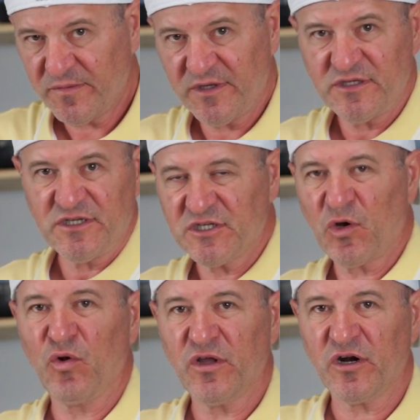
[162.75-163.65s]
This is
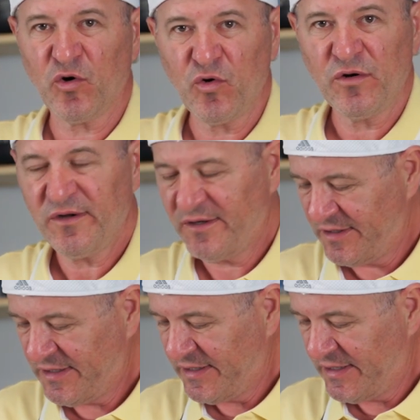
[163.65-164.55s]
called the roux.
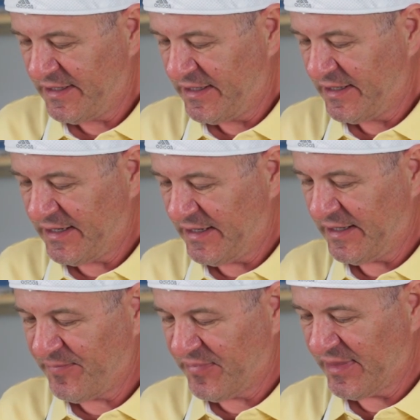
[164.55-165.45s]

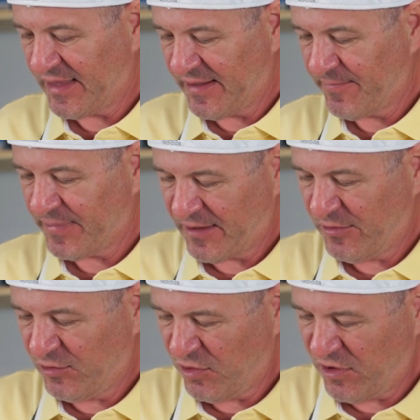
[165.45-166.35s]

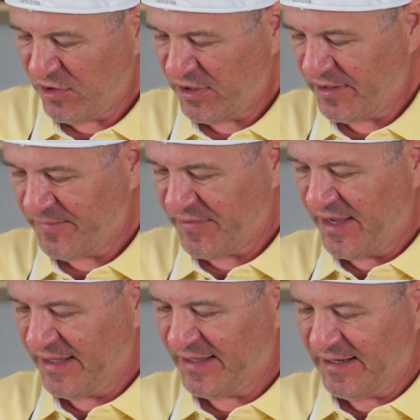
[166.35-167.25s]
We're gonna
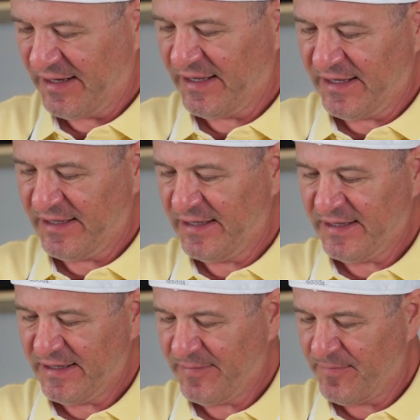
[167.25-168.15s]
get an
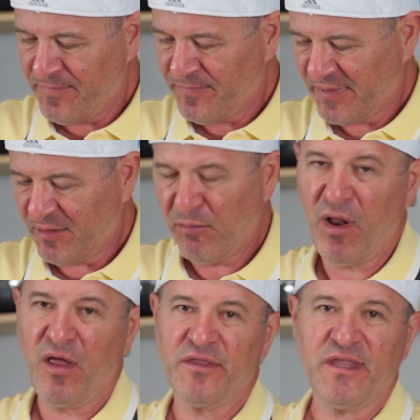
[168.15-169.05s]

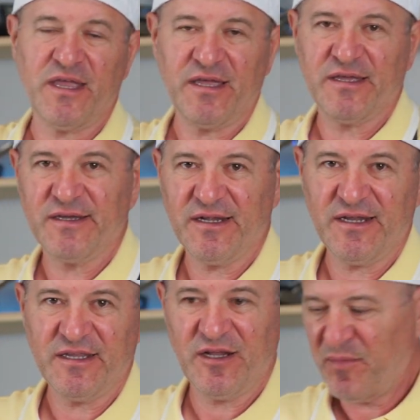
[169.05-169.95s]
blondie, a
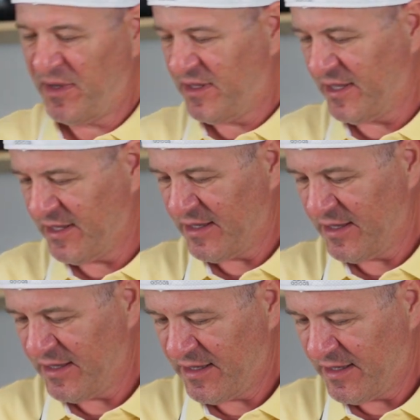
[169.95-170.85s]
little bit
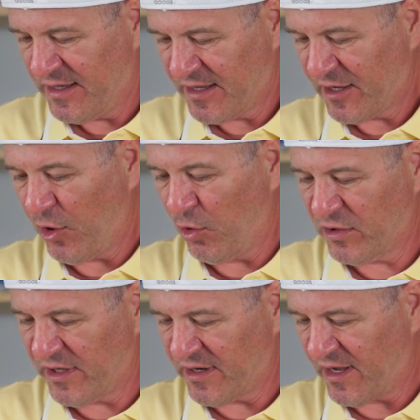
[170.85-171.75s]

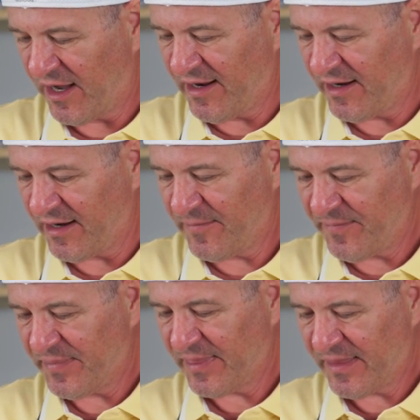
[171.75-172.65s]
golden color
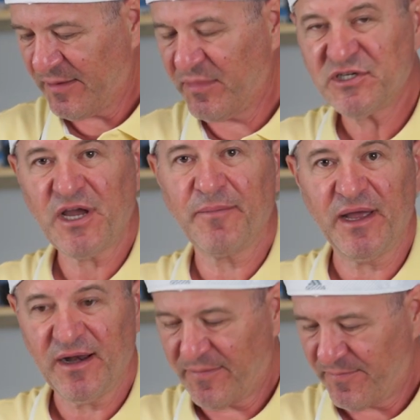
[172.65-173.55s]
bechamel.